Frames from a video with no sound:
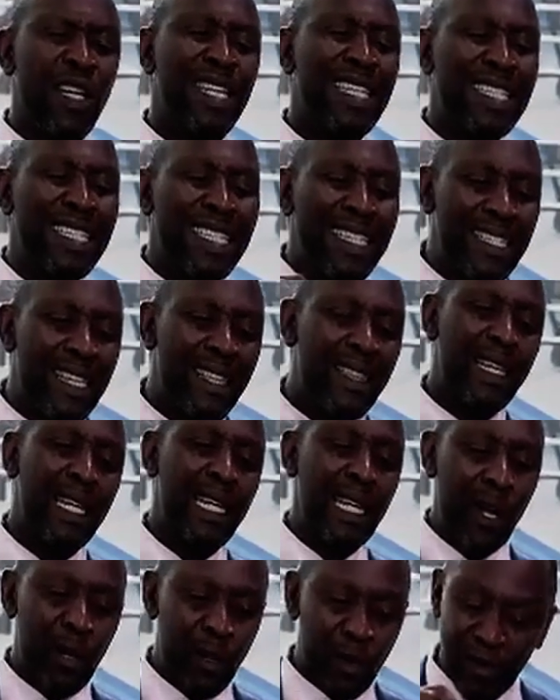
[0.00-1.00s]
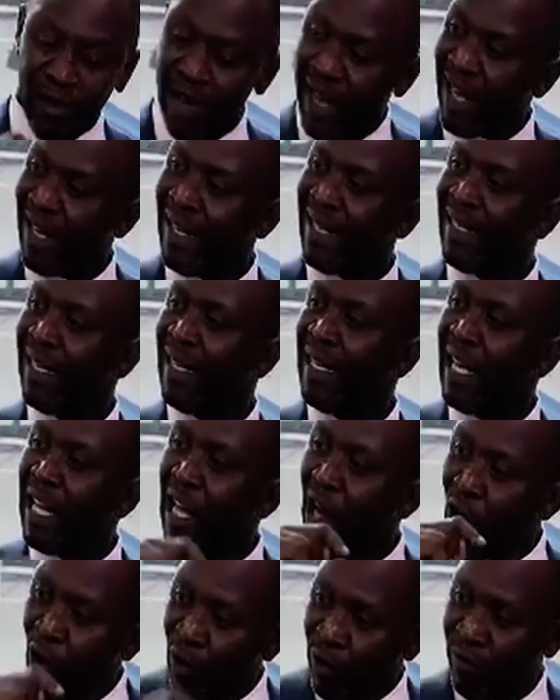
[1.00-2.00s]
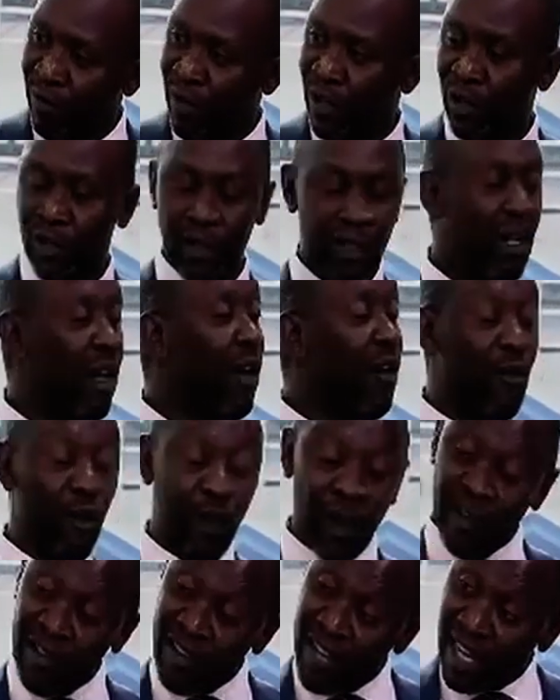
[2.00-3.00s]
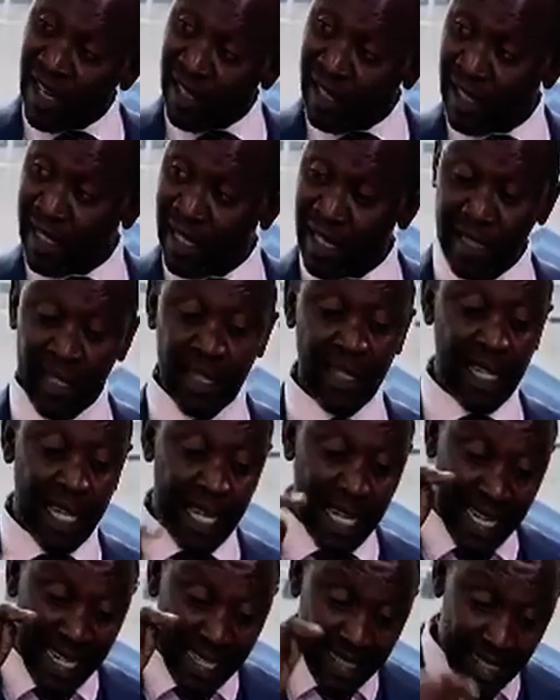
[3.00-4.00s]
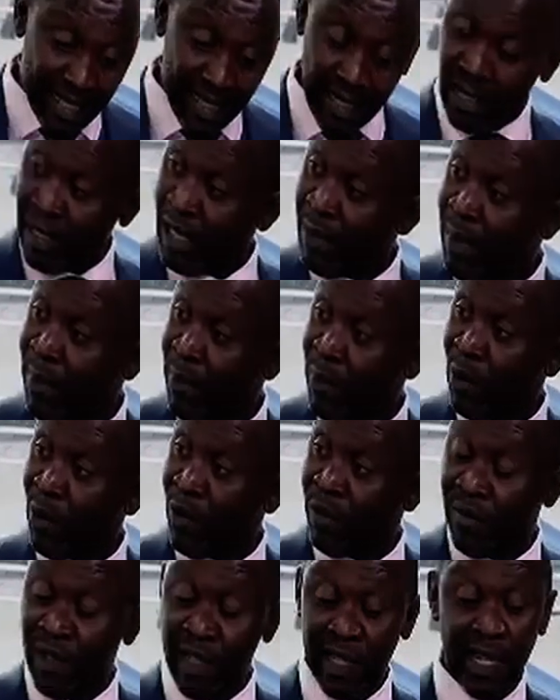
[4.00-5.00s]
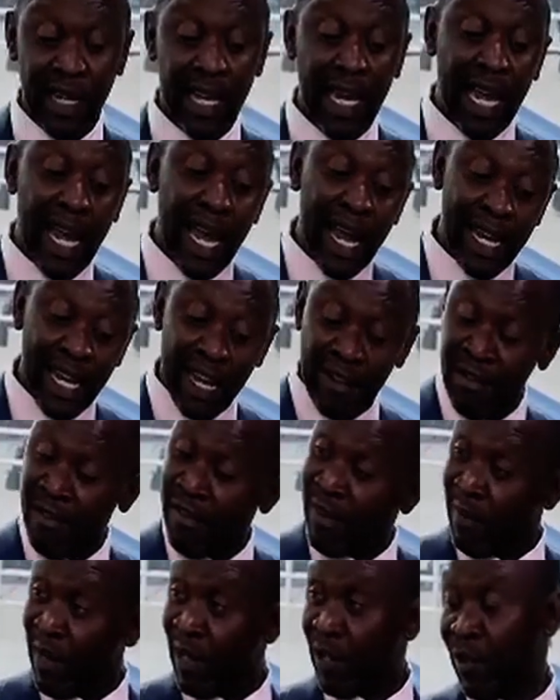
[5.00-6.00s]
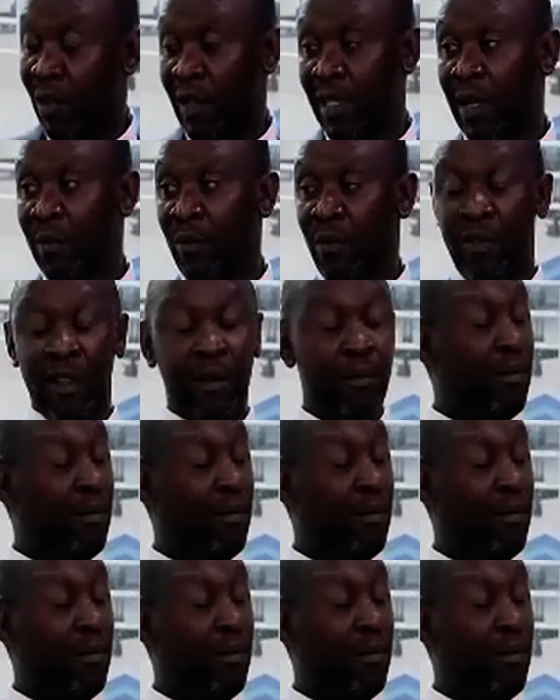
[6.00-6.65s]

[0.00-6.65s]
63 out of 100 convictions. For every 100 cases, 63 people convicted. And I've even mentioned some of them.